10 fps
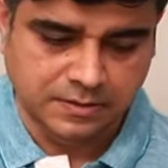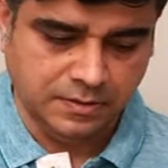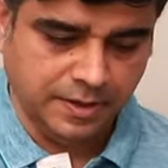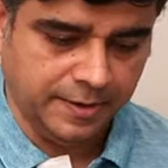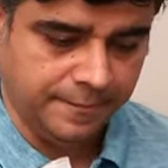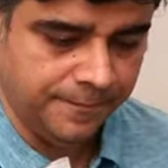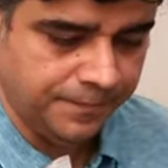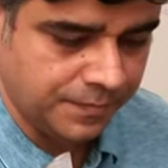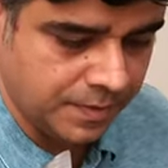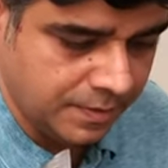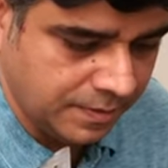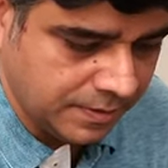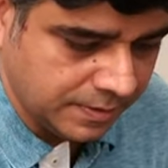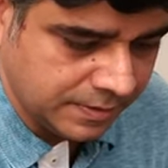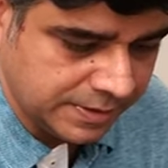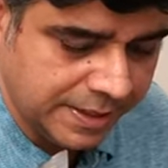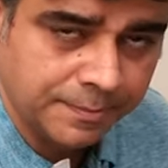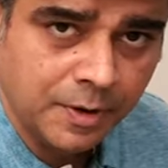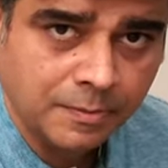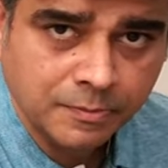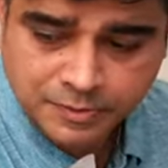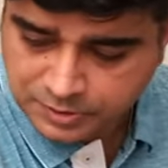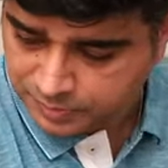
Okay. Same problem with this